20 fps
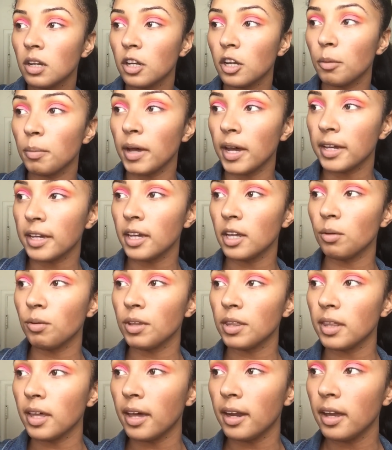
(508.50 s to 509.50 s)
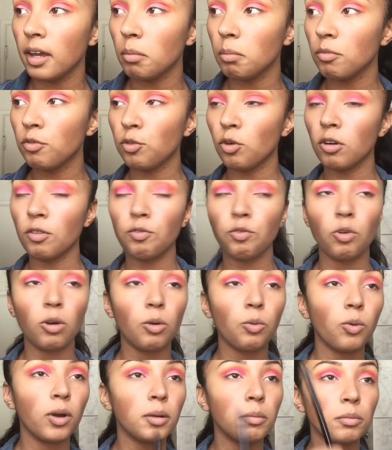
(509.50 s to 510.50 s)
Go back in with that
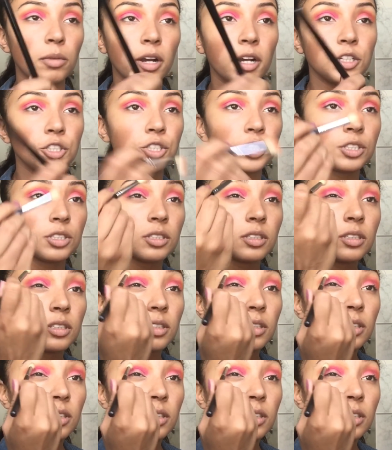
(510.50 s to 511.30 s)
M441 brush.